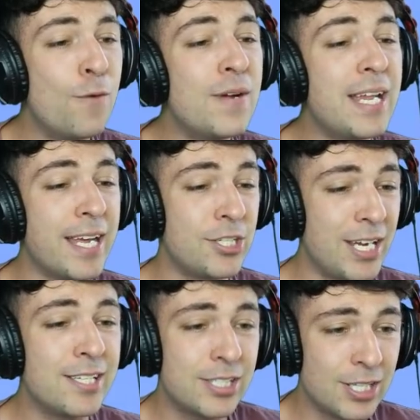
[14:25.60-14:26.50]
village
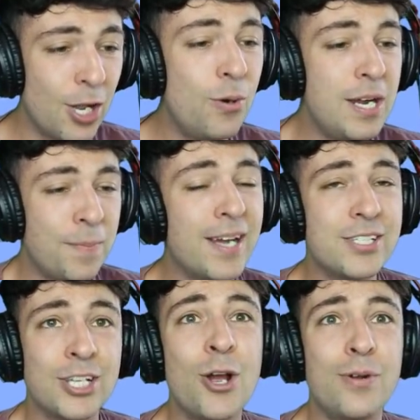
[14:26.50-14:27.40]
is
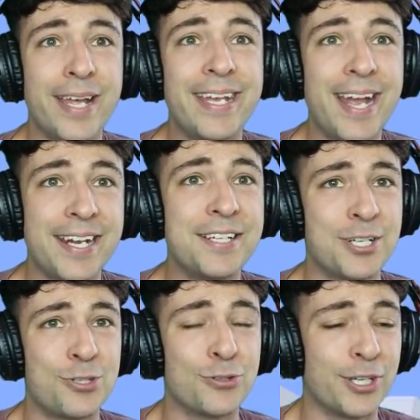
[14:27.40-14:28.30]
slowly getting
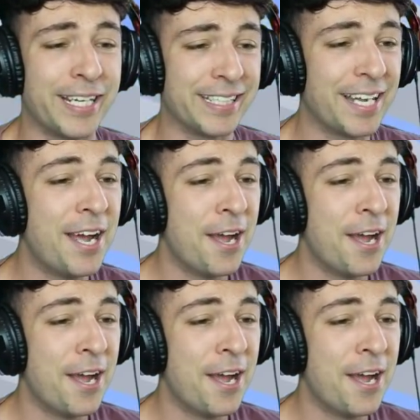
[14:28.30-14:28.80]
destroyed.